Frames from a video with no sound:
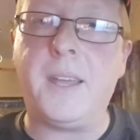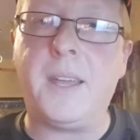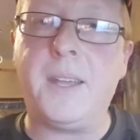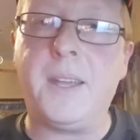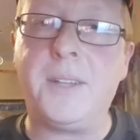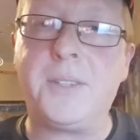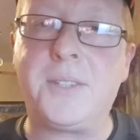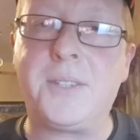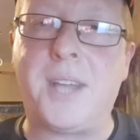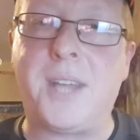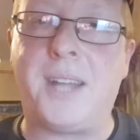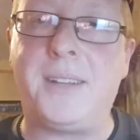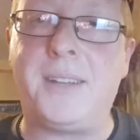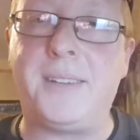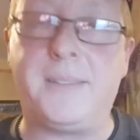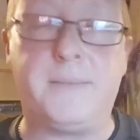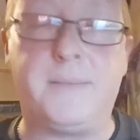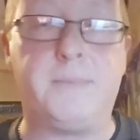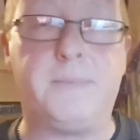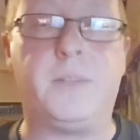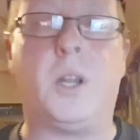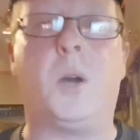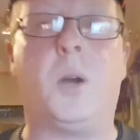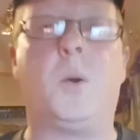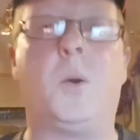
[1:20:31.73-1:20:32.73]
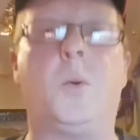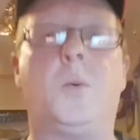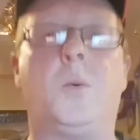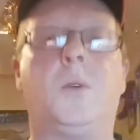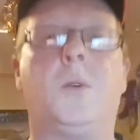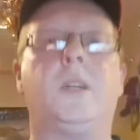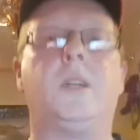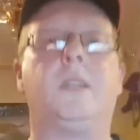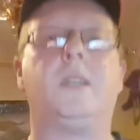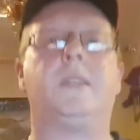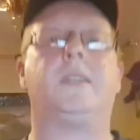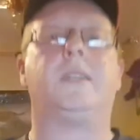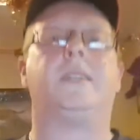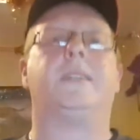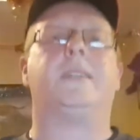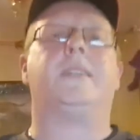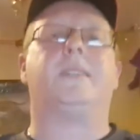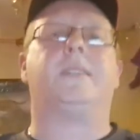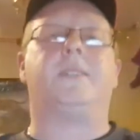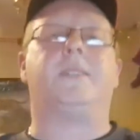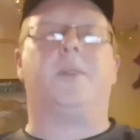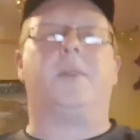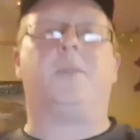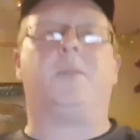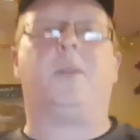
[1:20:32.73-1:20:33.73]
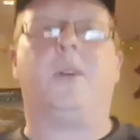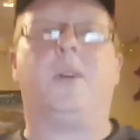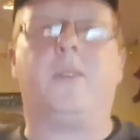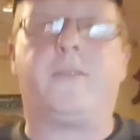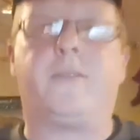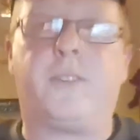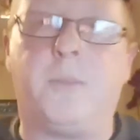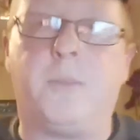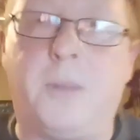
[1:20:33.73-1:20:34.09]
Tent, no. No. For my